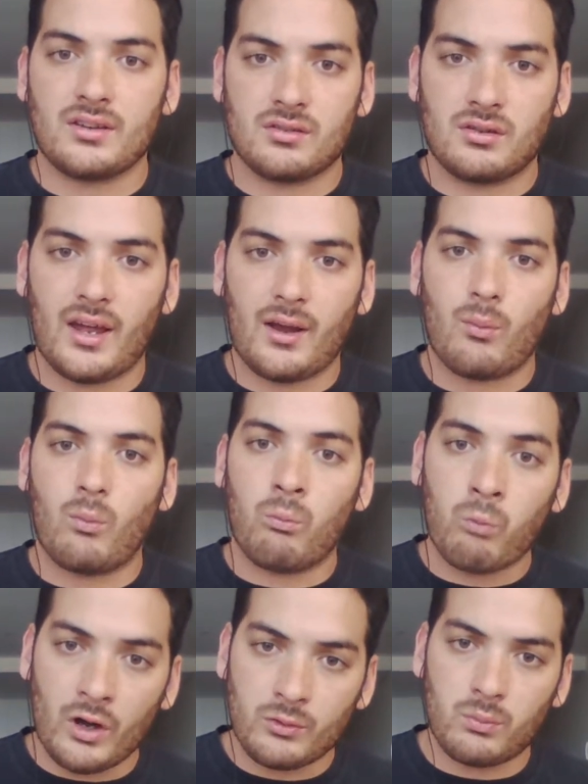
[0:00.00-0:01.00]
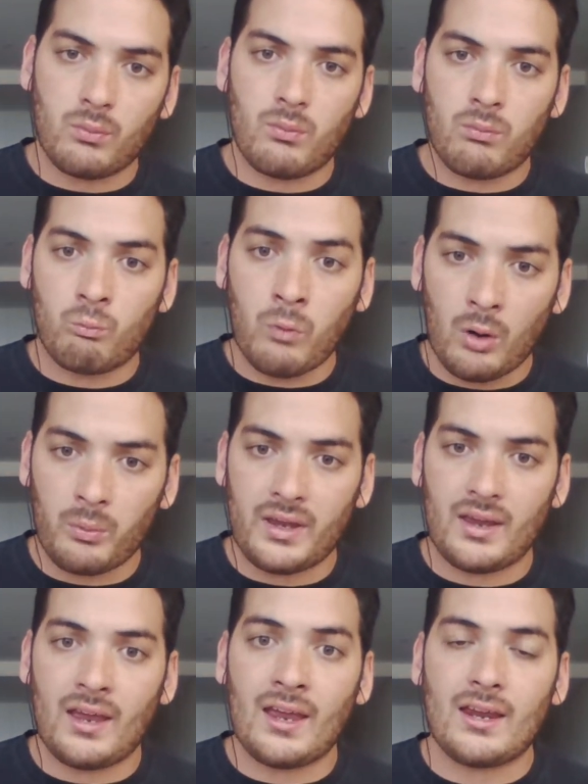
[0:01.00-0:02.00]
So like what
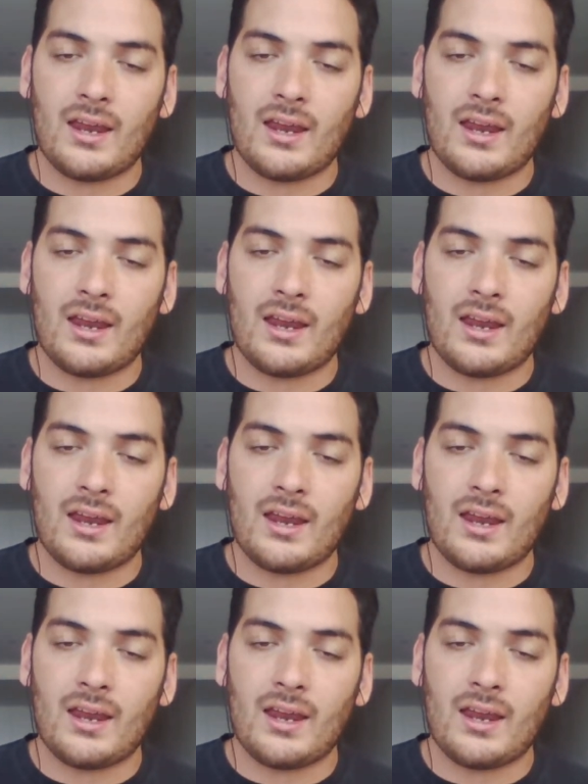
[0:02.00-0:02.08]
we